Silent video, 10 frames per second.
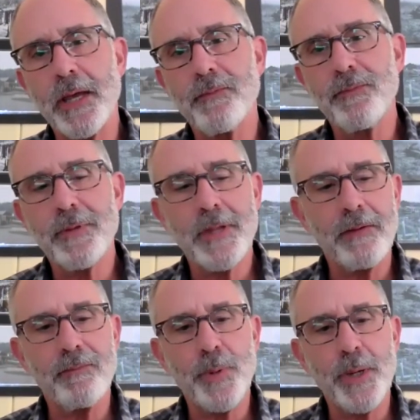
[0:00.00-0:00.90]

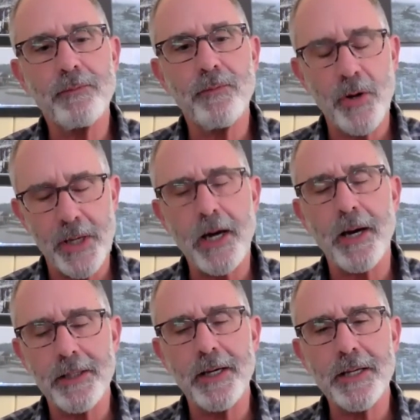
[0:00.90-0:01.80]
They've been very
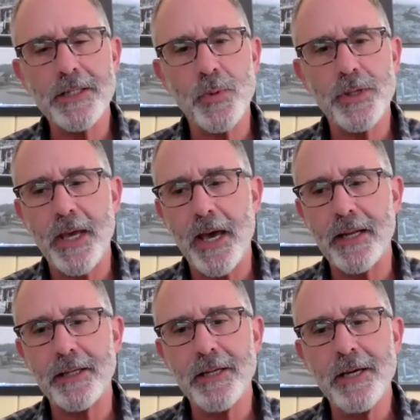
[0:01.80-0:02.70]
kind to us with
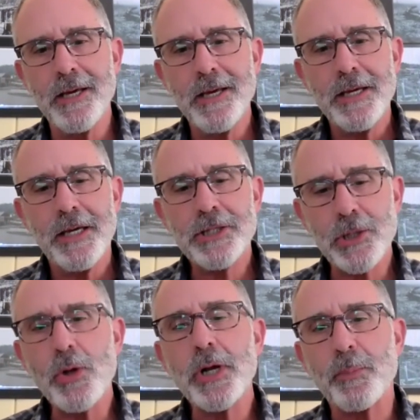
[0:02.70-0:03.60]
that, and
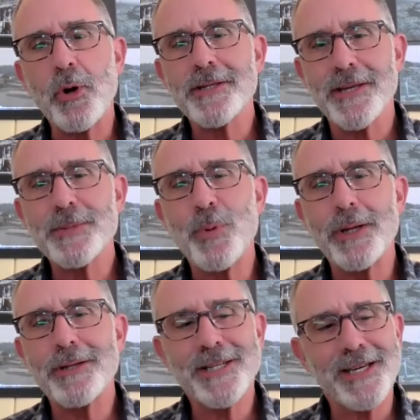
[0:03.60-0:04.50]
it's a learning process,
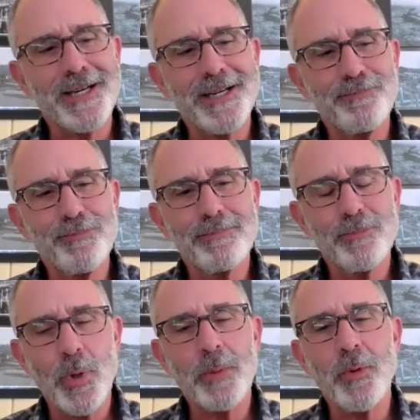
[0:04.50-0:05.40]
but
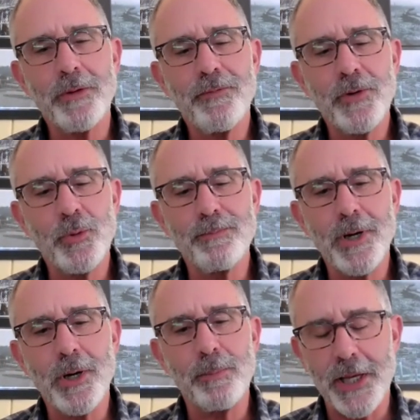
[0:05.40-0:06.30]
what we feel
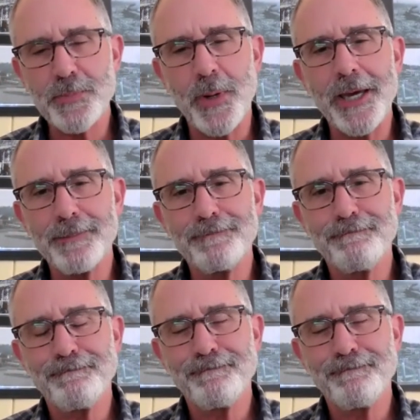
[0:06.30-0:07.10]
blessed by it.